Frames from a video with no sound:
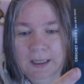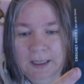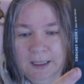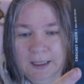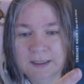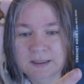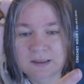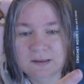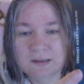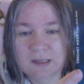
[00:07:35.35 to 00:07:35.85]

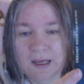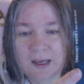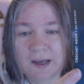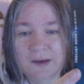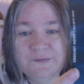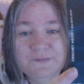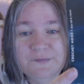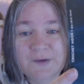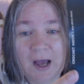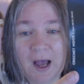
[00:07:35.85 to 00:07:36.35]
It's a
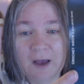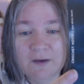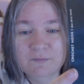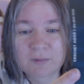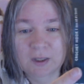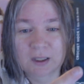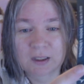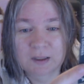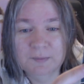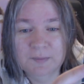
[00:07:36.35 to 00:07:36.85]

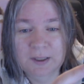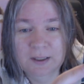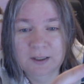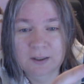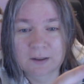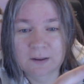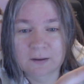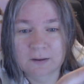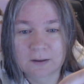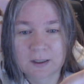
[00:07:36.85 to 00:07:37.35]

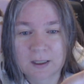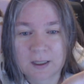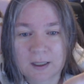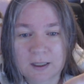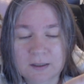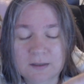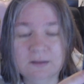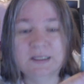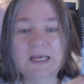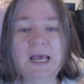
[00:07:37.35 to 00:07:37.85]
5mm
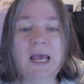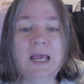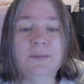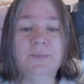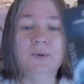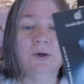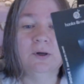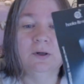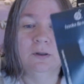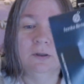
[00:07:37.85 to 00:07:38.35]

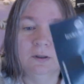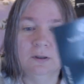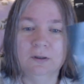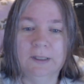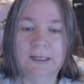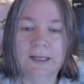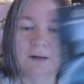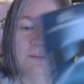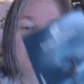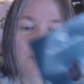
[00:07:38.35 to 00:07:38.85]
tapered hook,
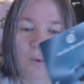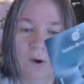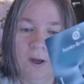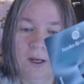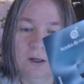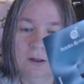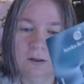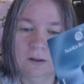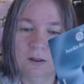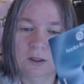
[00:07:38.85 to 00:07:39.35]
like a boy
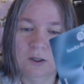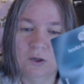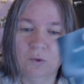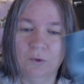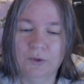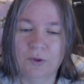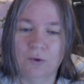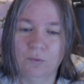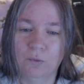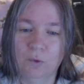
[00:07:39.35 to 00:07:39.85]
hook
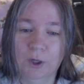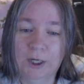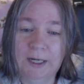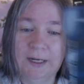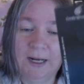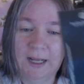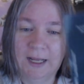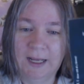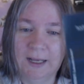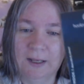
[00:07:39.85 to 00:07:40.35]
with a
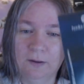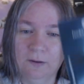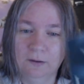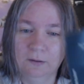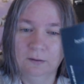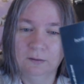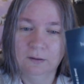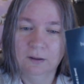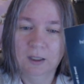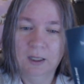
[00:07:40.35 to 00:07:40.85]
wooden
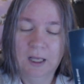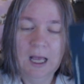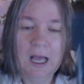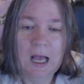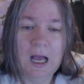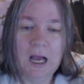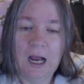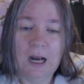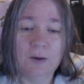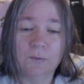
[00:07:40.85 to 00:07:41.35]
handle.
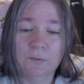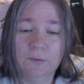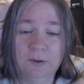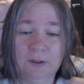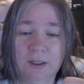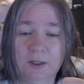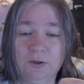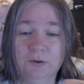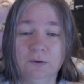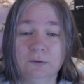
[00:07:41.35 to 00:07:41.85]
I
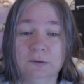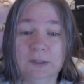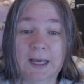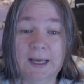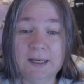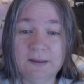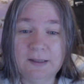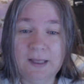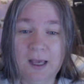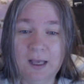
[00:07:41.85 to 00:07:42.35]
really do
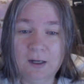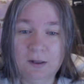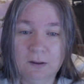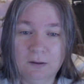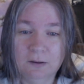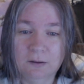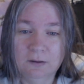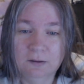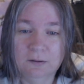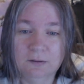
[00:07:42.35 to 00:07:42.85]
like that.
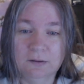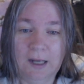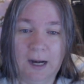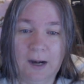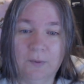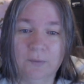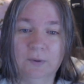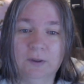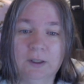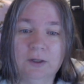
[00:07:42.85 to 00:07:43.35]
I
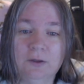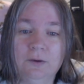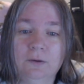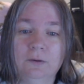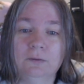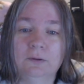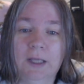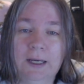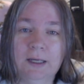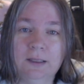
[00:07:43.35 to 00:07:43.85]
really
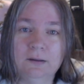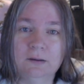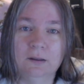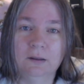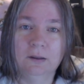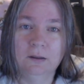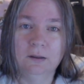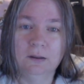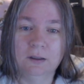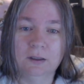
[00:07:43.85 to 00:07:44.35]
do like the
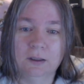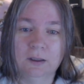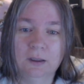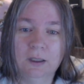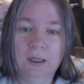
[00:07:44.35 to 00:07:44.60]
hook.